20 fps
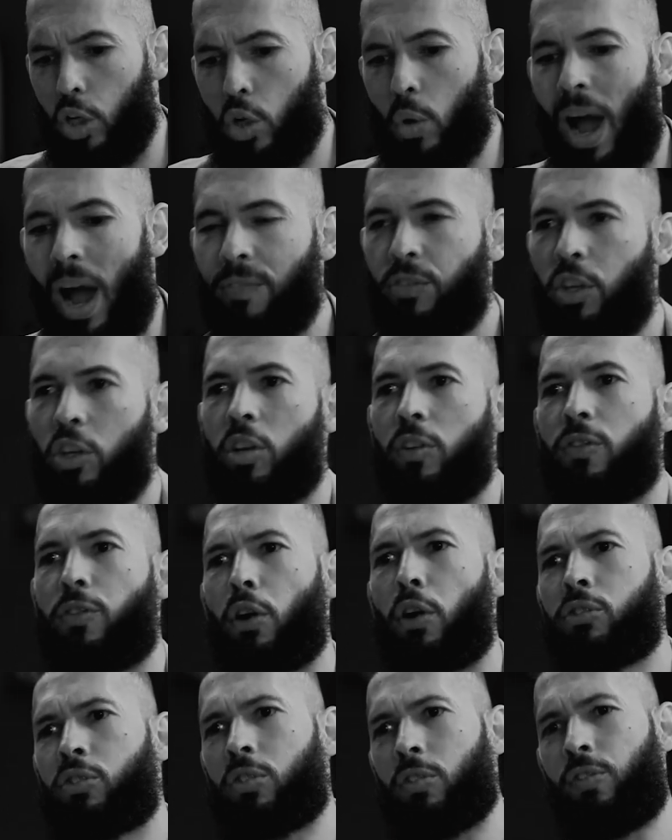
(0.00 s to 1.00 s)
You have to
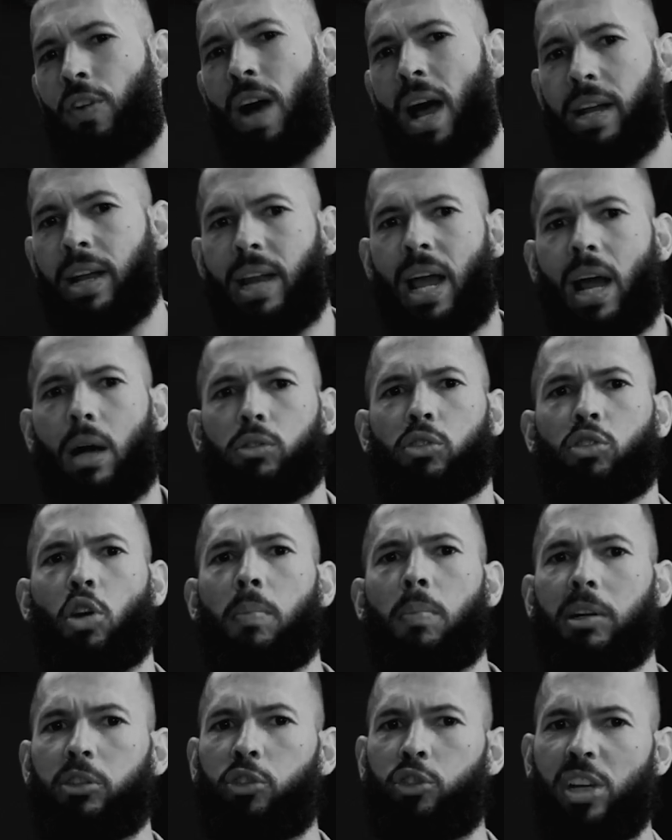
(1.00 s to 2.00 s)
diversify now
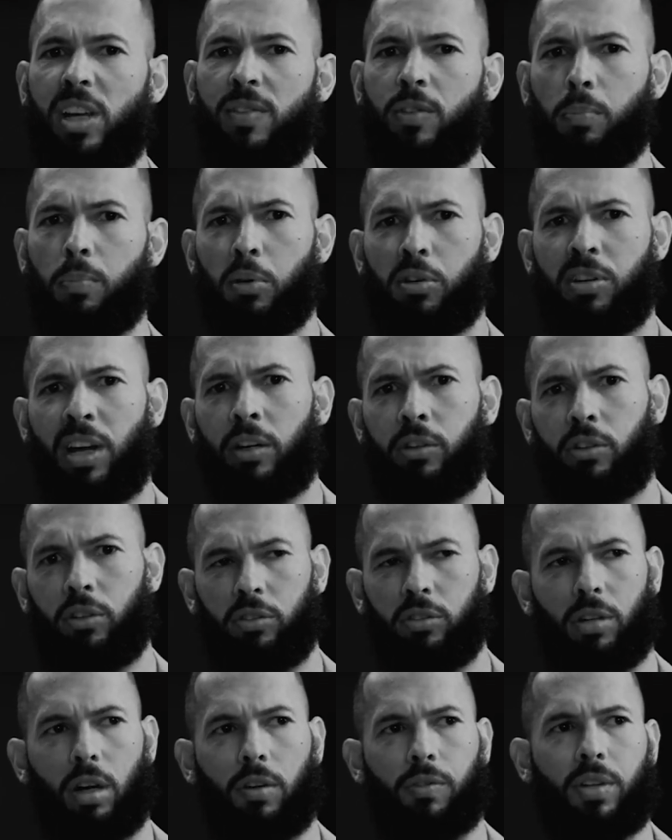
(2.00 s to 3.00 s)
so much to even protect
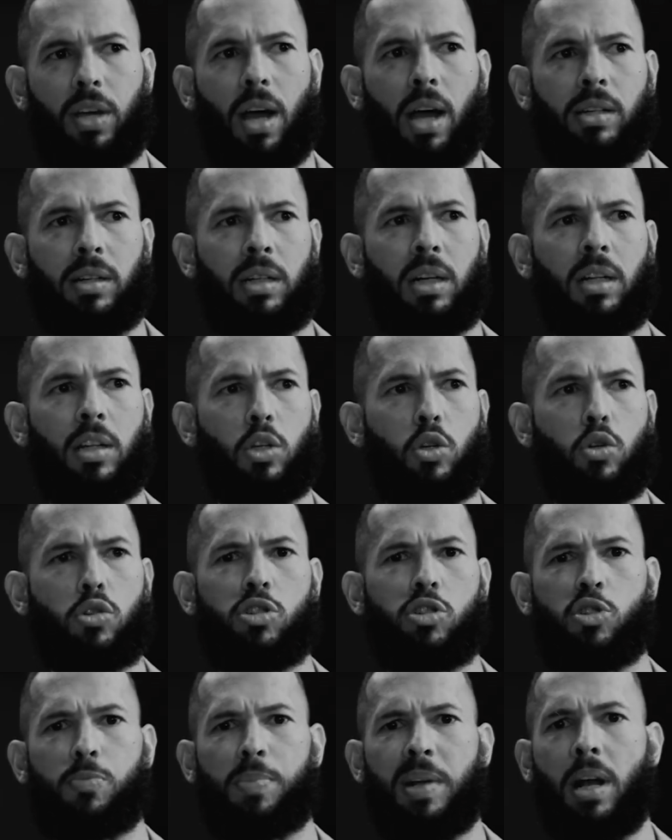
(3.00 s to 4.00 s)
yourself. The idea that you
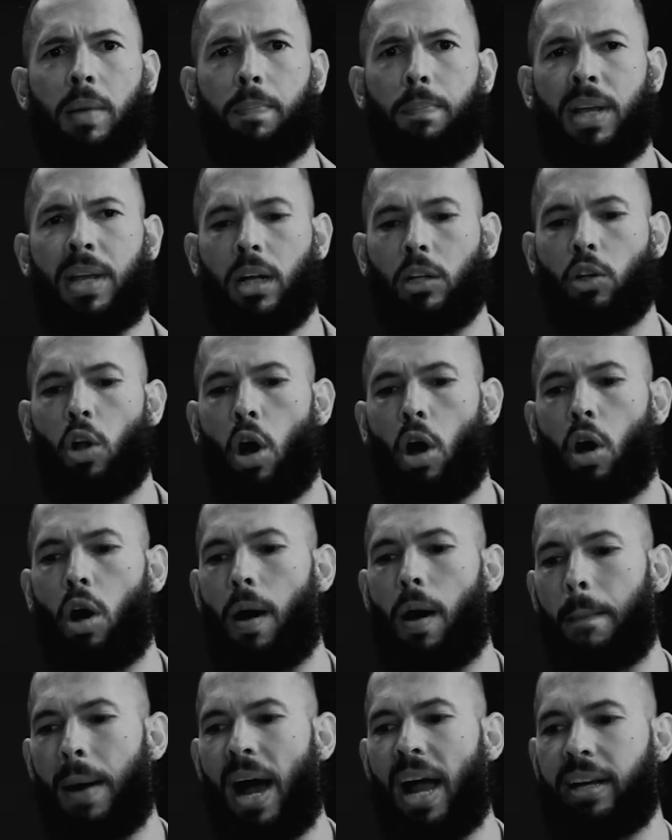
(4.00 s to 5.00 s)
can just be a
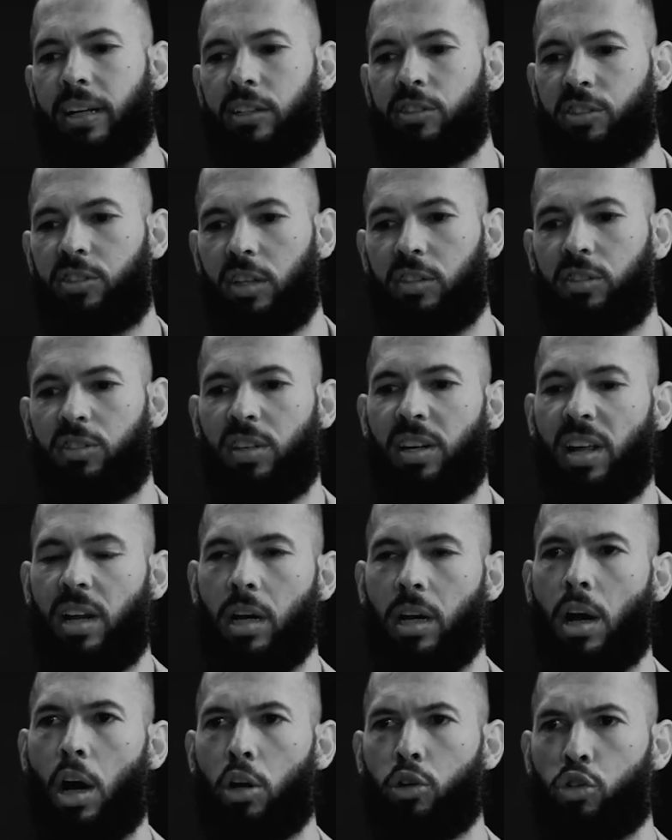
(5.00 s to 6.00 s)
law-abiding citizen in
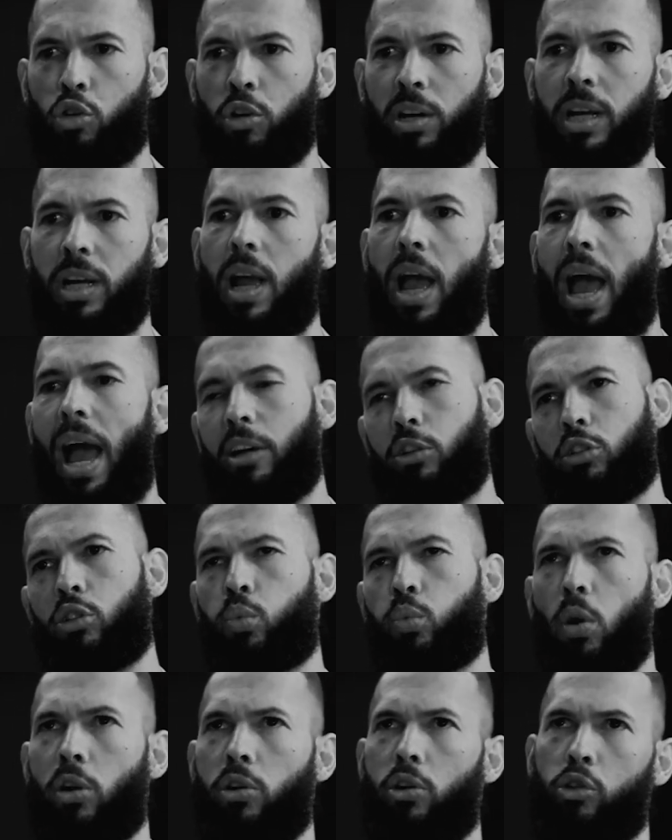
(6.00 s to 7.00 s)
a country and
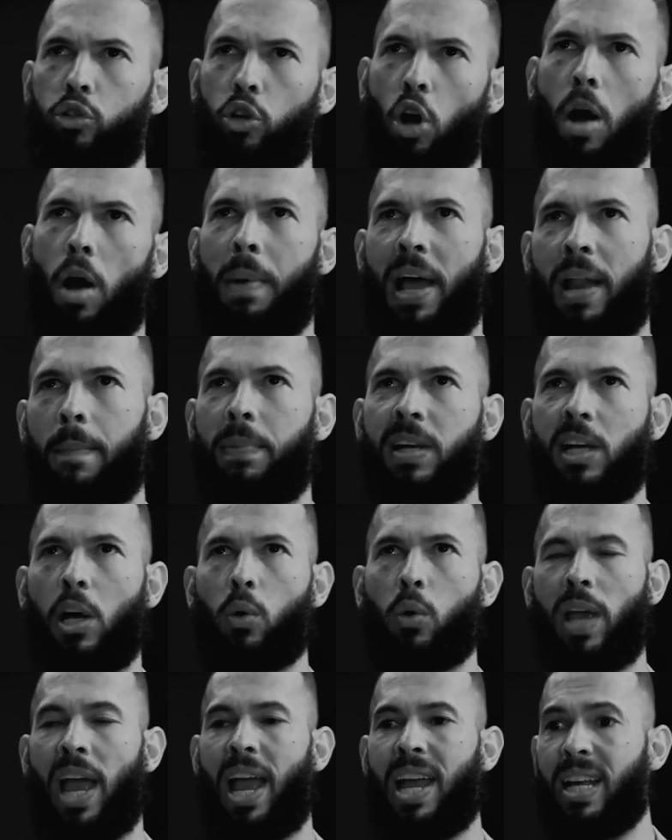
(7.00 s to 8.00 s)
just work your job and be
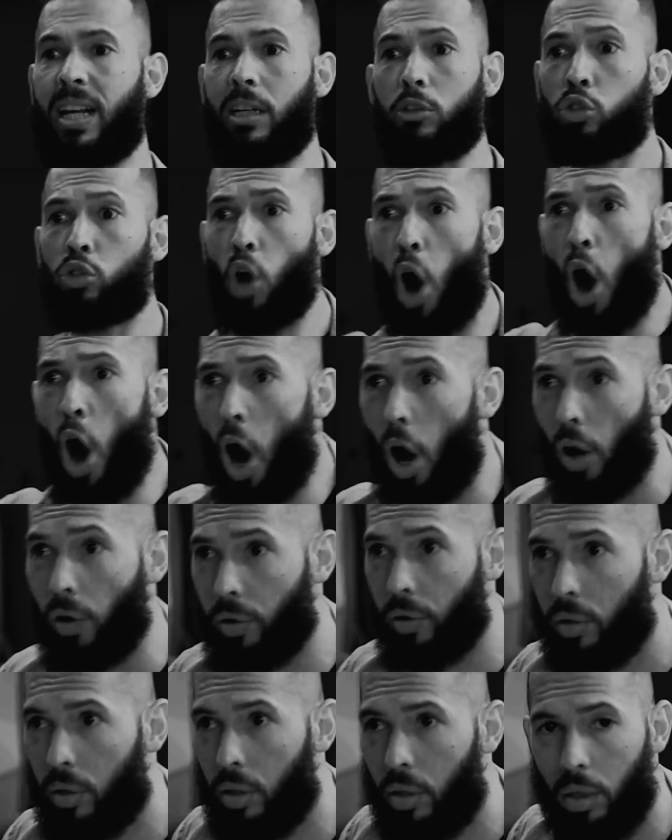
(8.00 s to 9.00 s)
okay is
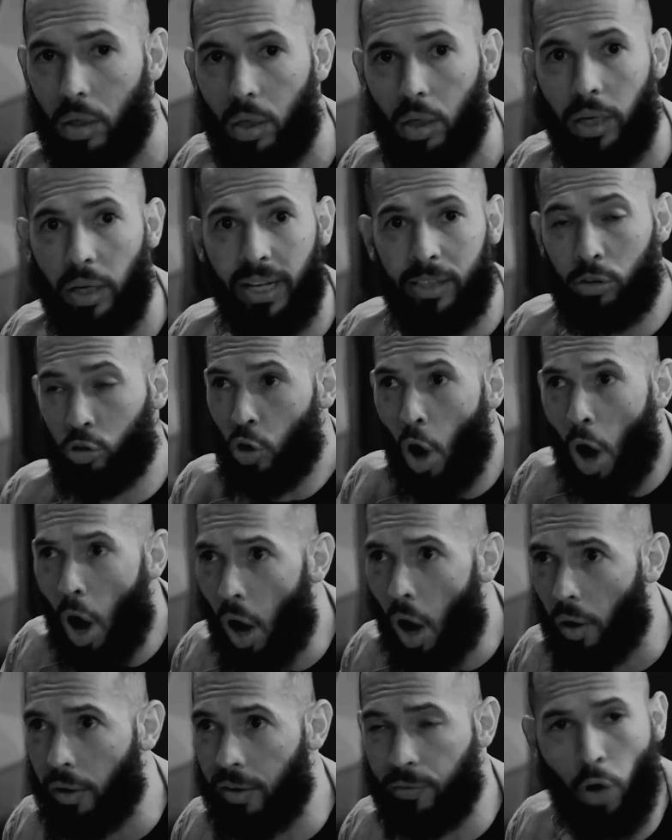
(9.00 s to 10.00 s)
gone. It's
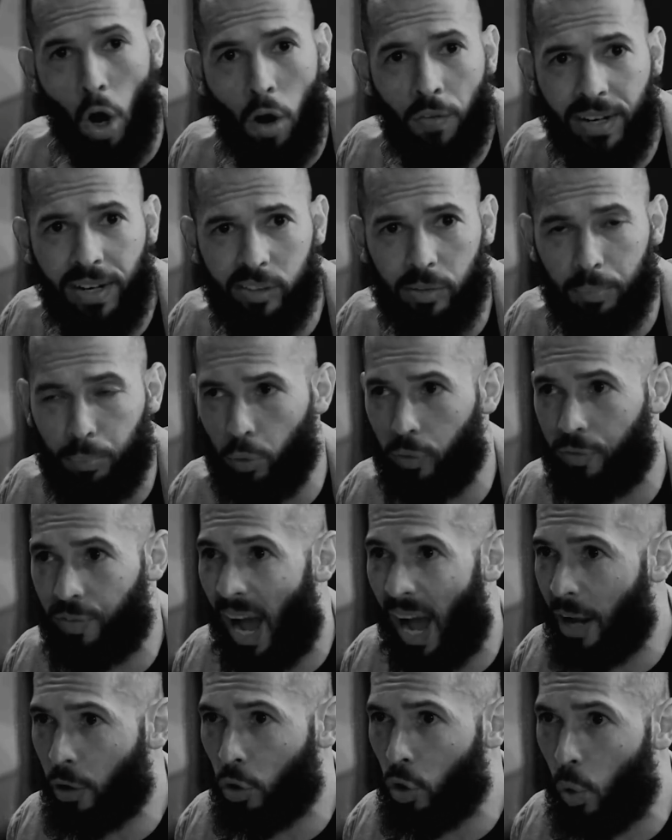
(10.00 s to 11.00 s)
gone. If COVID doesn't prove
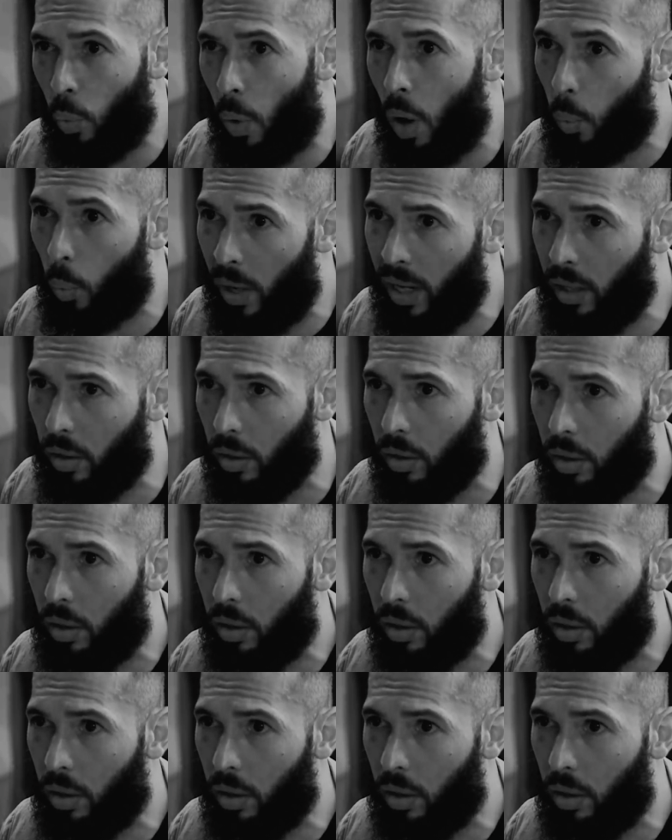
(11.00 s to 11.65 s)
that, I don't know what will.